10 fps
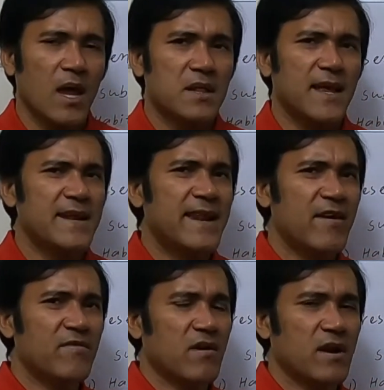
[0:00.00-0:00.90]
Then
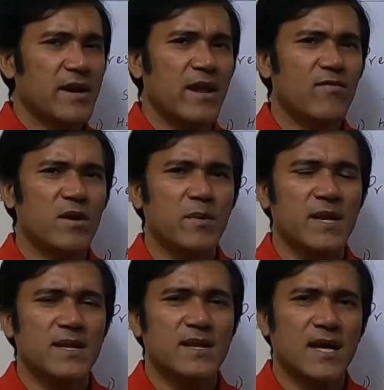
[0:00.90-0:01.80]
never
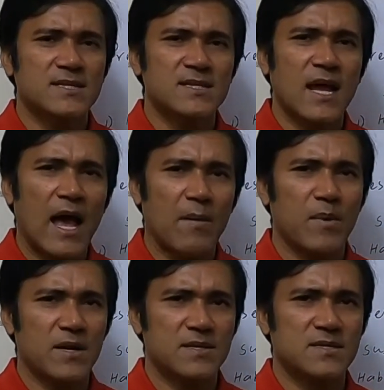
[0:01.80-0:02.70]
mean doesn't
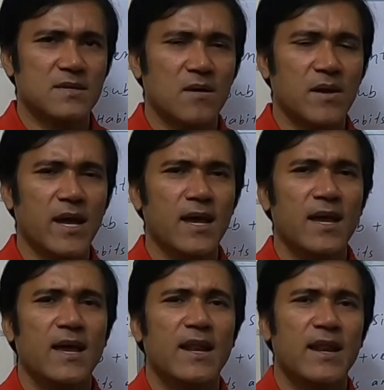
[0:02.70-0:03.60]
happen. Okay,
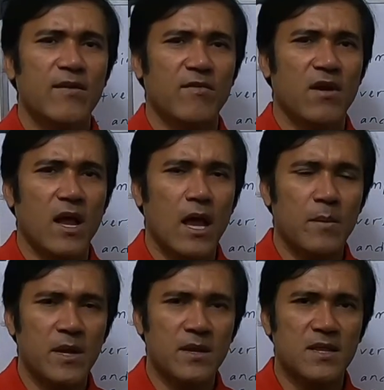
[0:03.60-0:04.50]
never. I
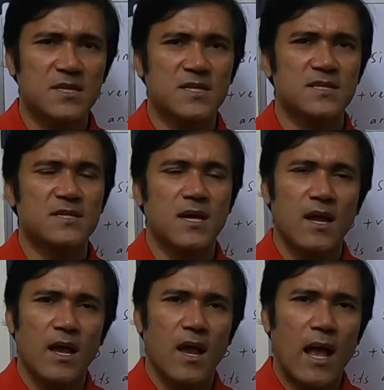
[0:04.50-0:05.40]
mean, this is
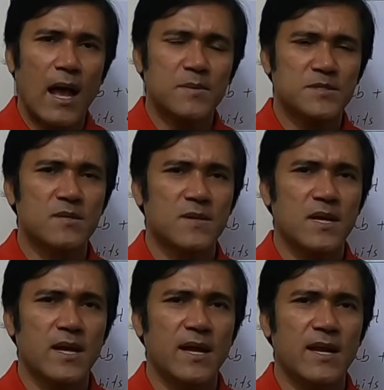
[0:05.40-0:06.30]

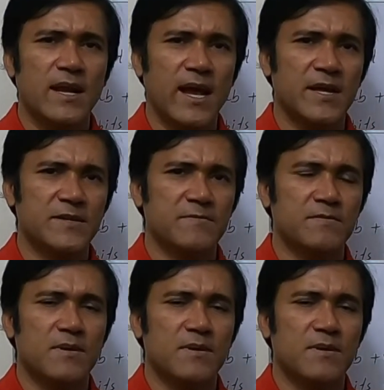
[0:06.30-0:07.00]
absolutely negative.